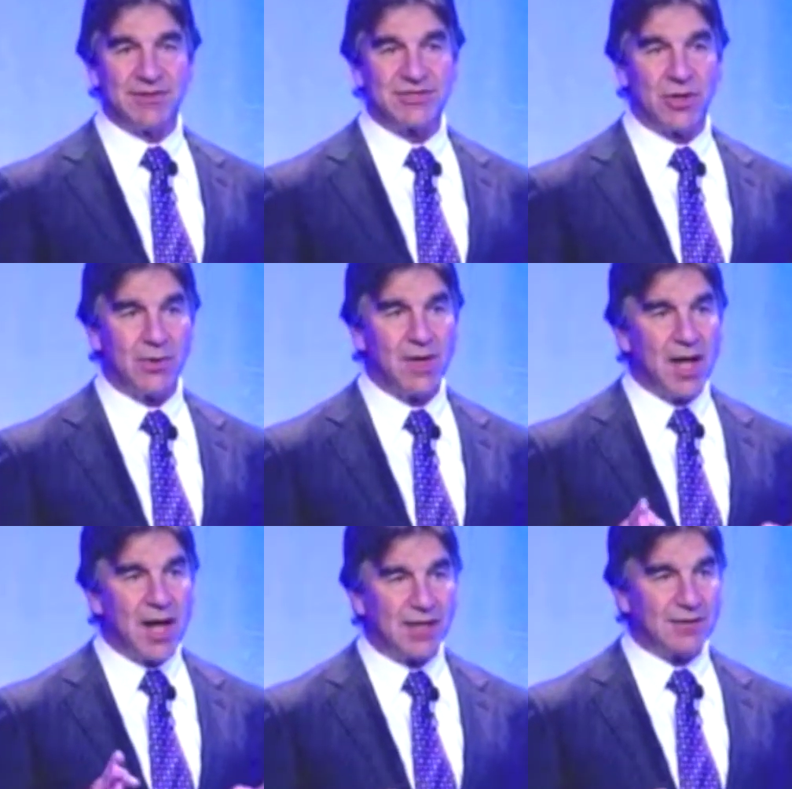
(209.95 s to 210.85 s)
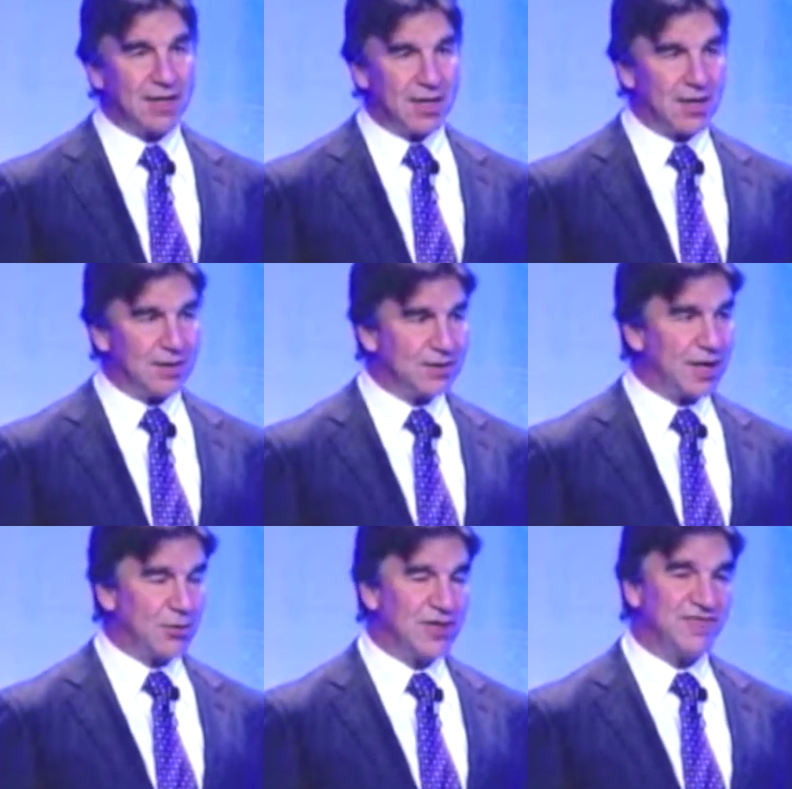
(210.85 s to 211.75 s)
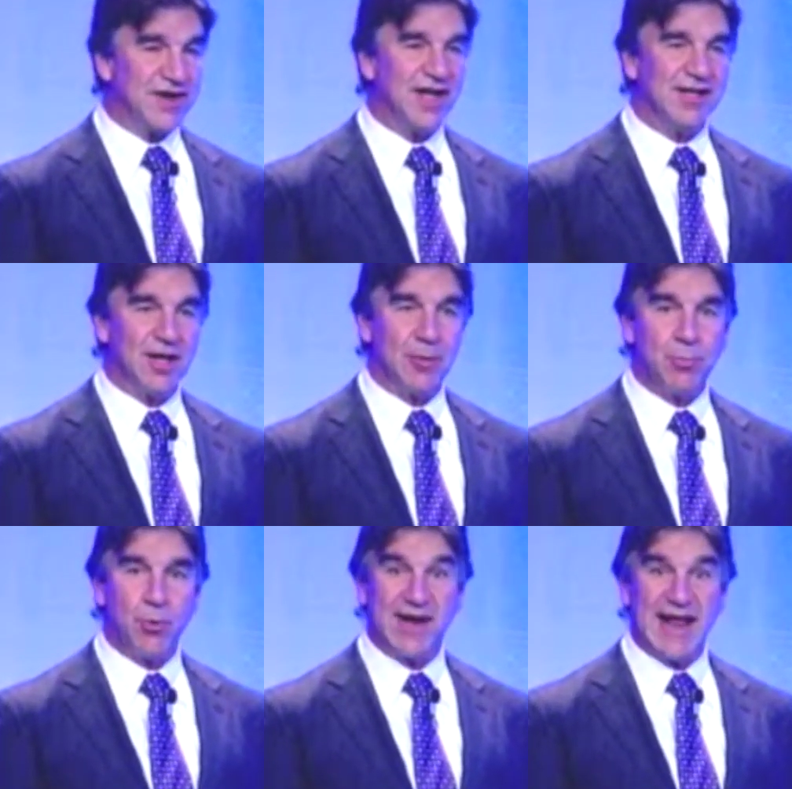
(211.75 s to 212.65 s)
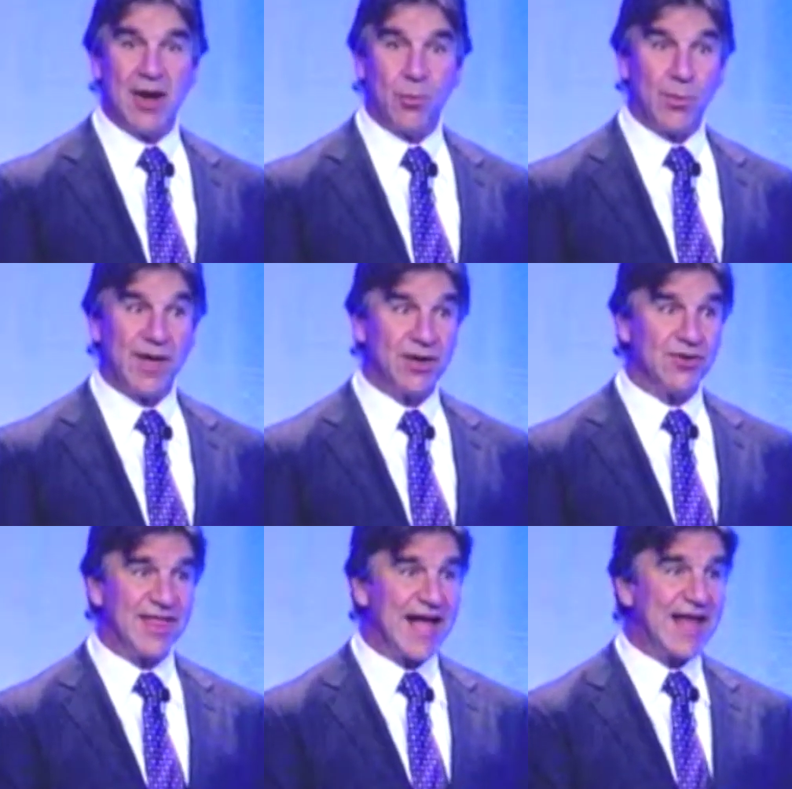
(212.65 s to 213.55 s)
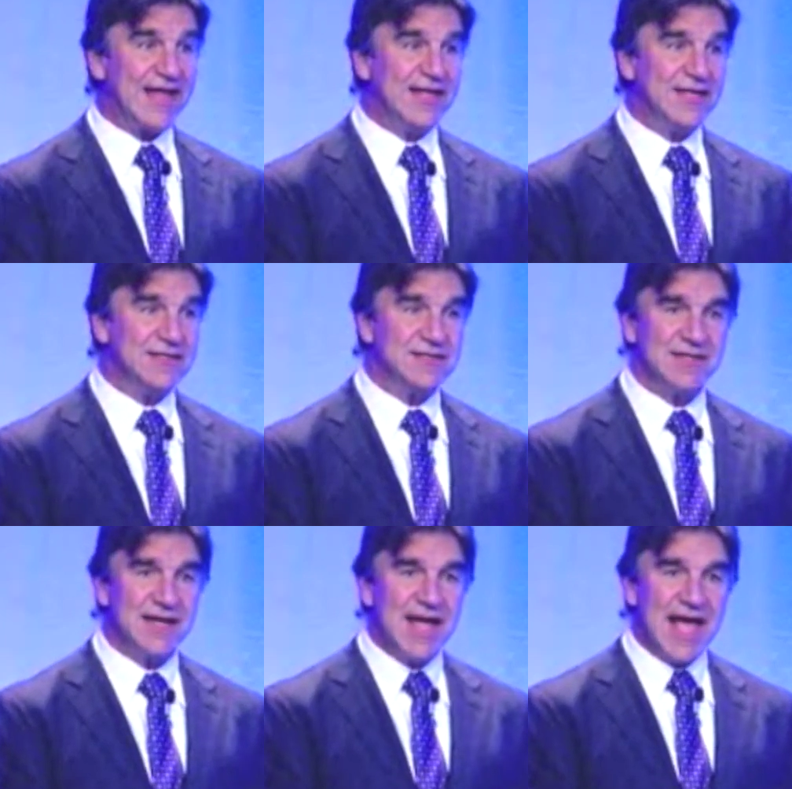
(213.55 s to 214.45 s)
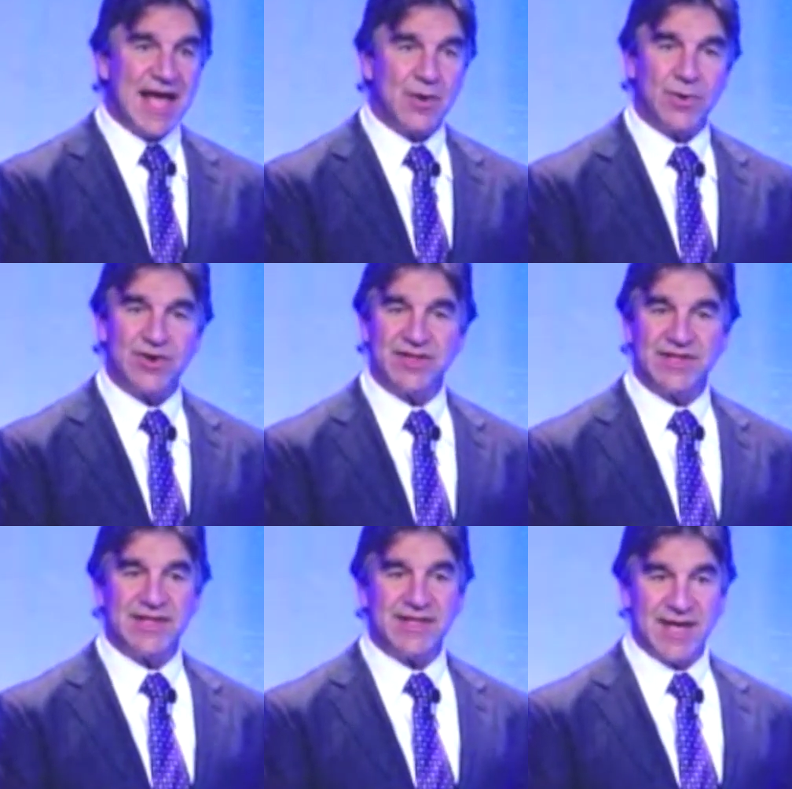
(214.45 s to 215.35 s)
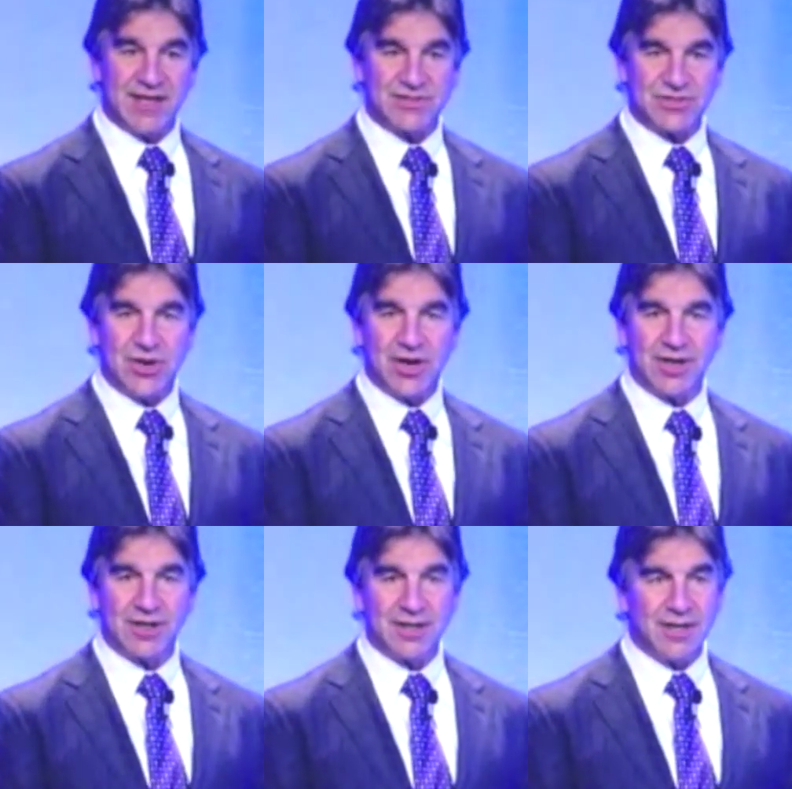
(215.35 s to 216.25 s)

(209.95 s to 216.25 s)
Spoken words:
So Olaf and I will help point out where that is and where the details are.